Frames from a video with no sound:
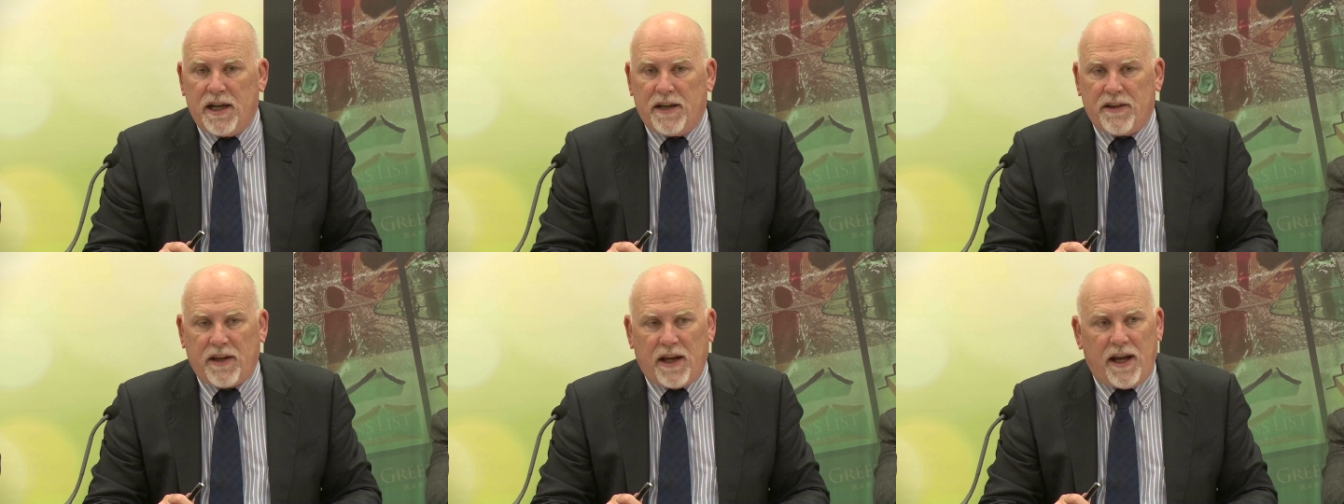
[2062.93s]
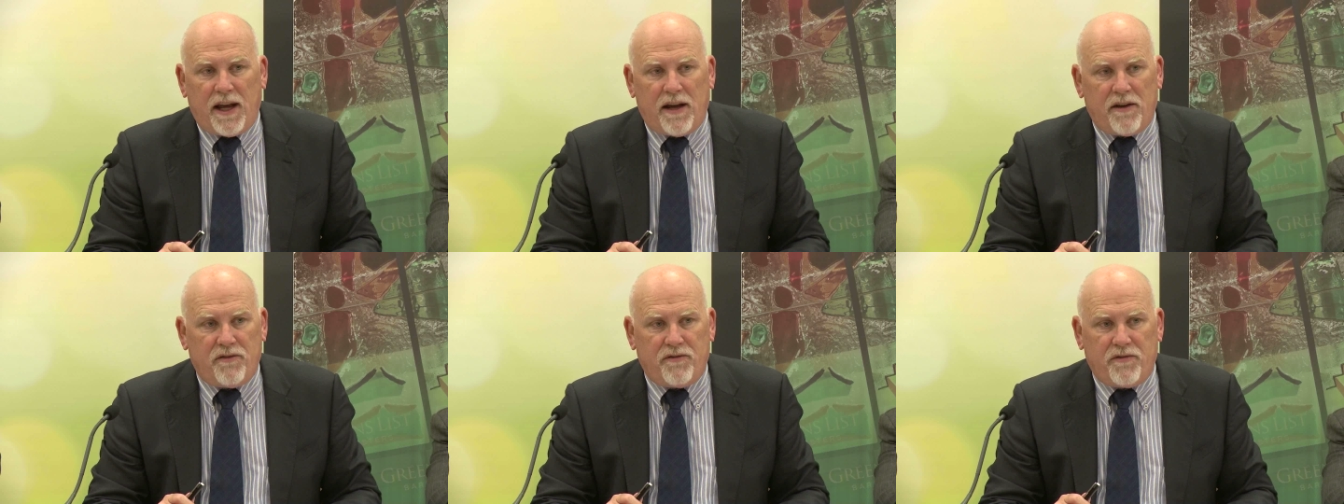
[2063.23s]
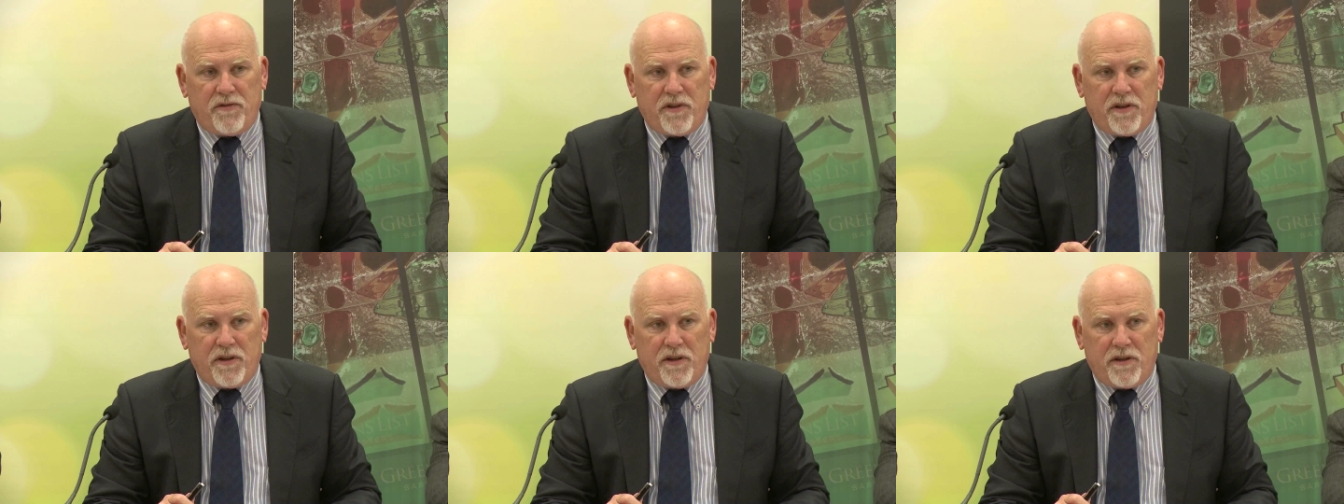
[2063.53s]

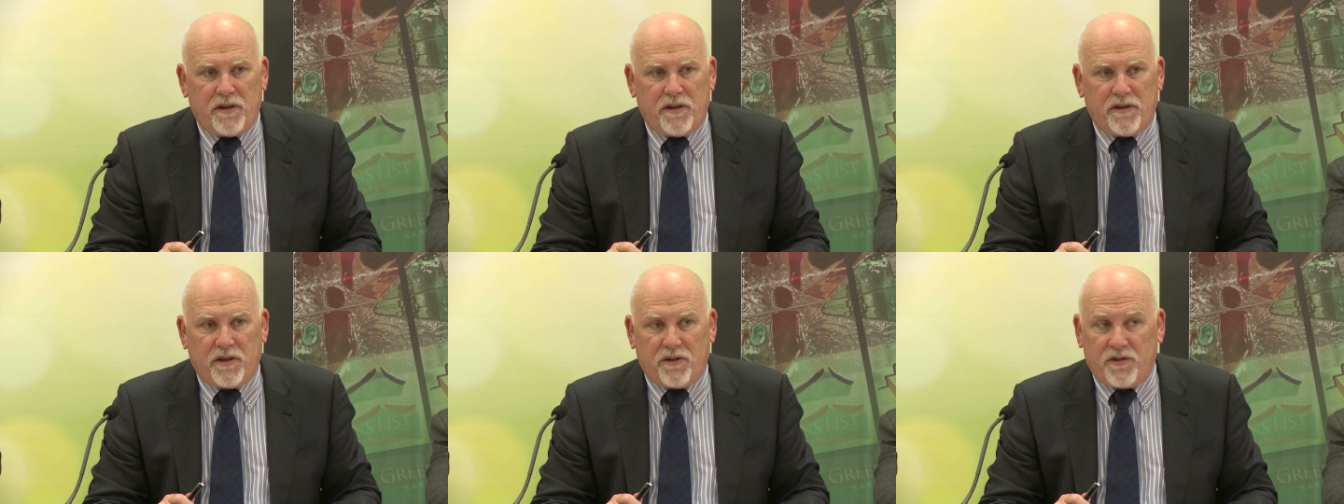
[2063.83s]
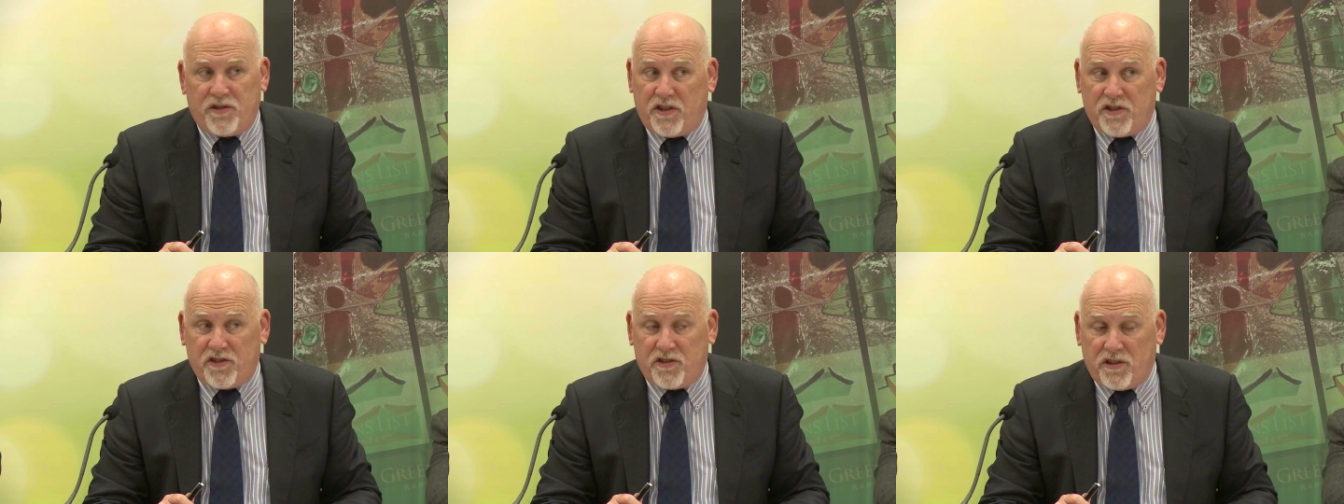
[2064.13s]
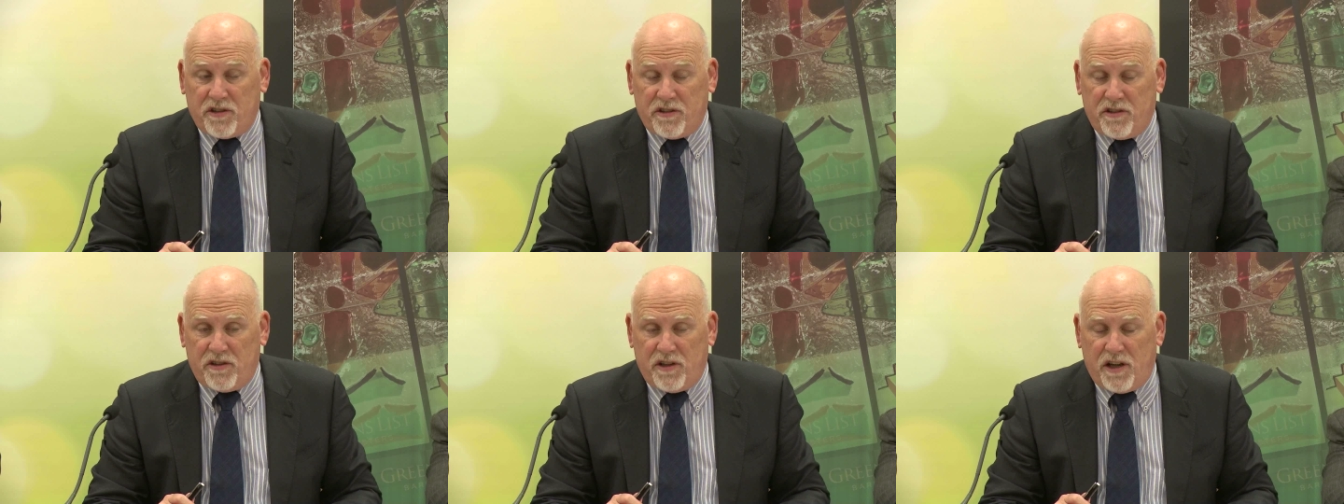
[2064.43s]
They're
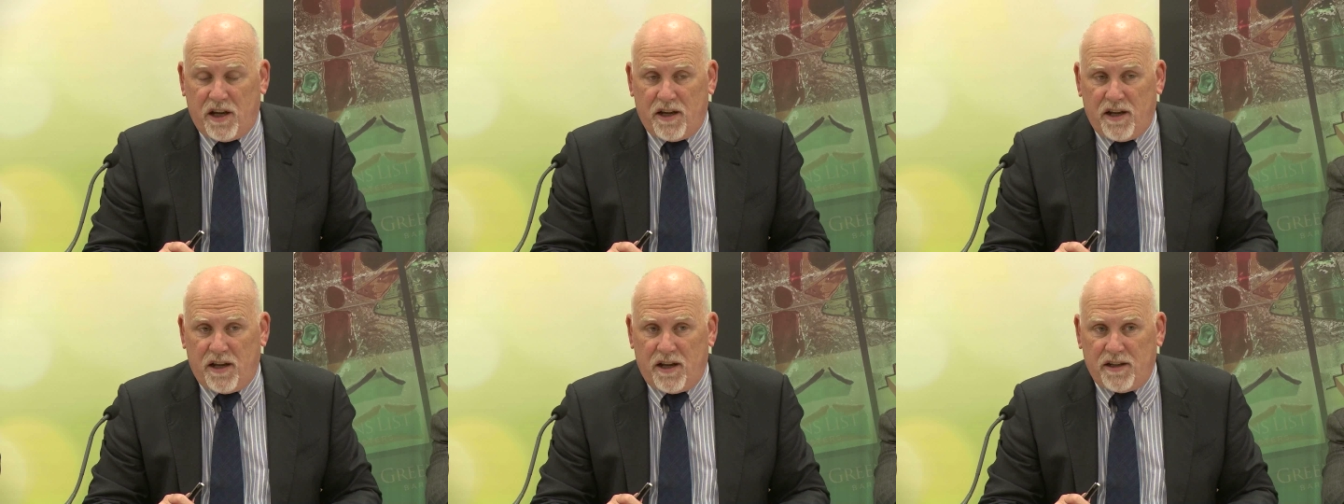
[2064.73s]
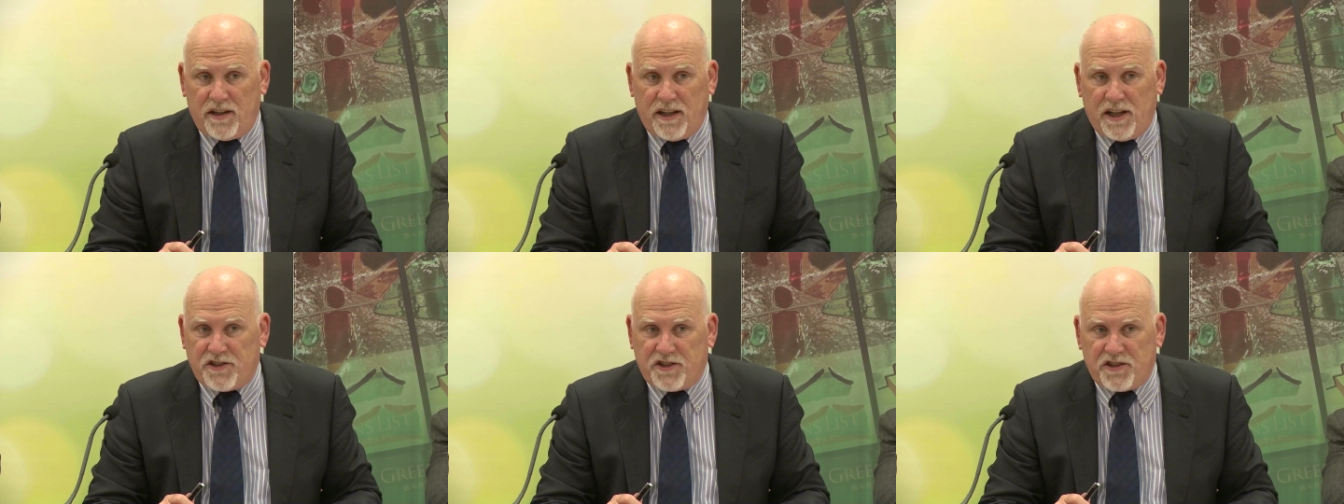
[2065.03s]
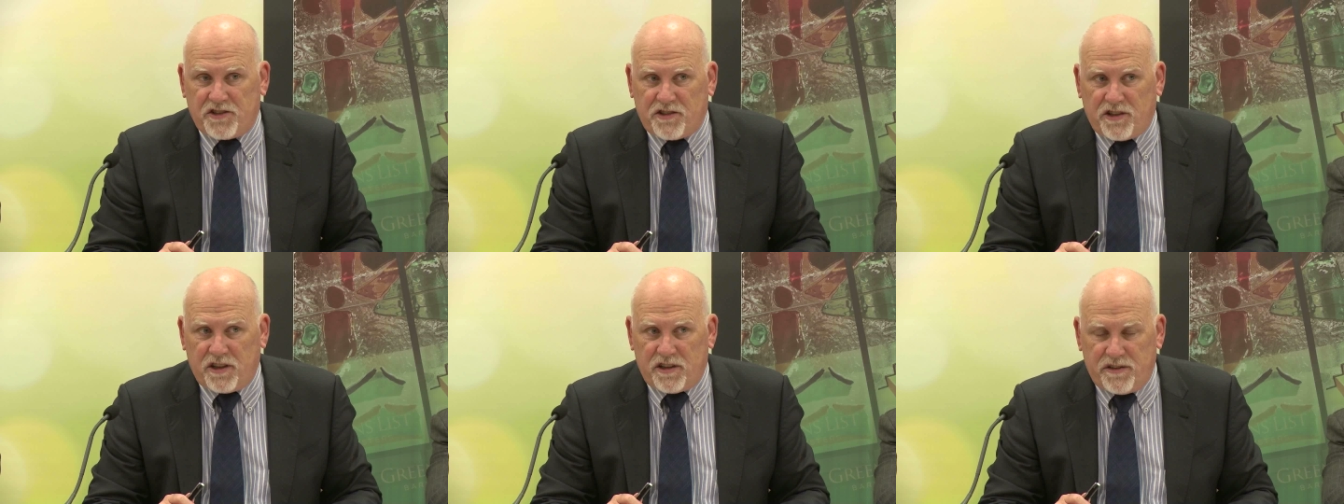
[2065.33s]
essentially a
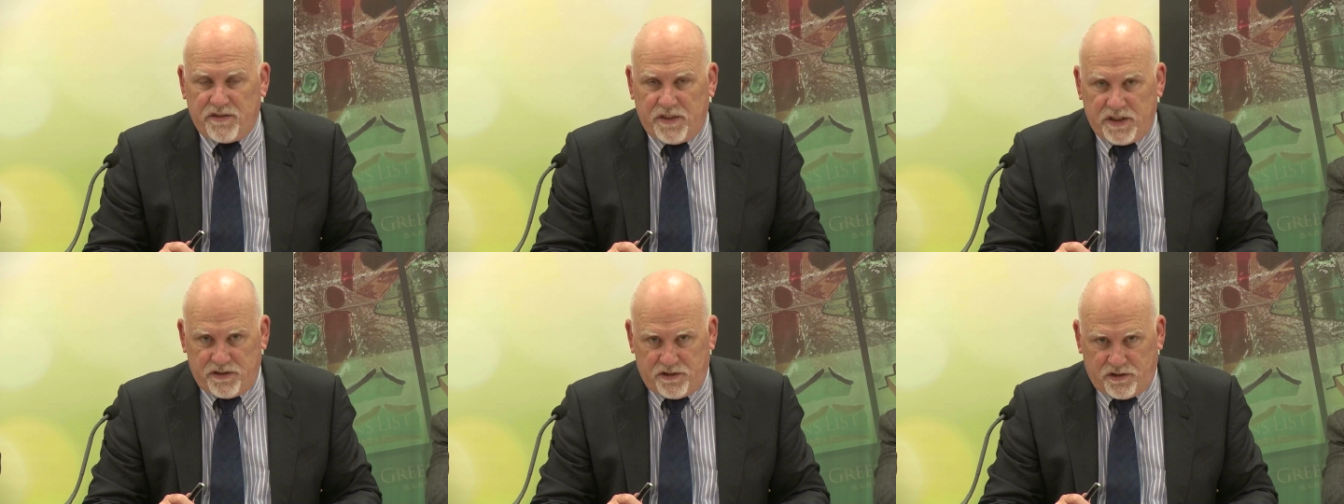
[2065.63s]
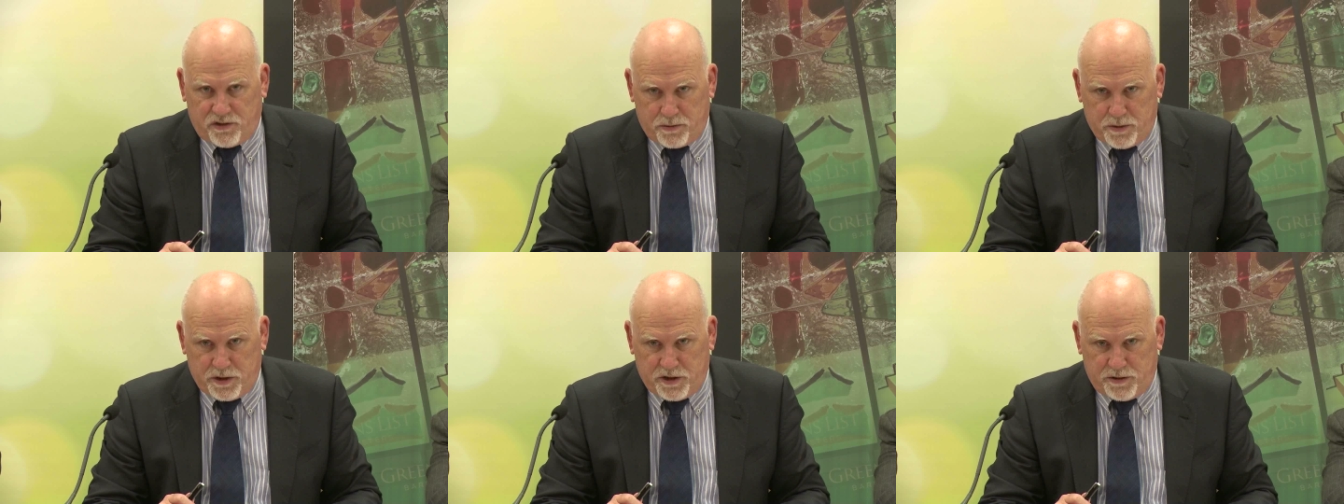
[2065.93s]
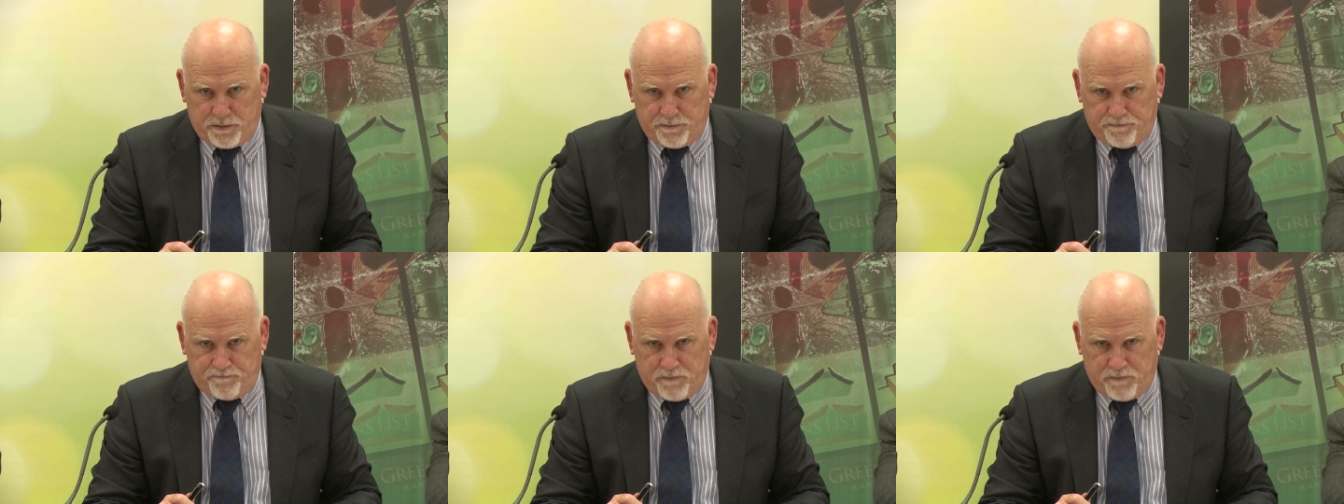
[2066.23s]
legislative instrument.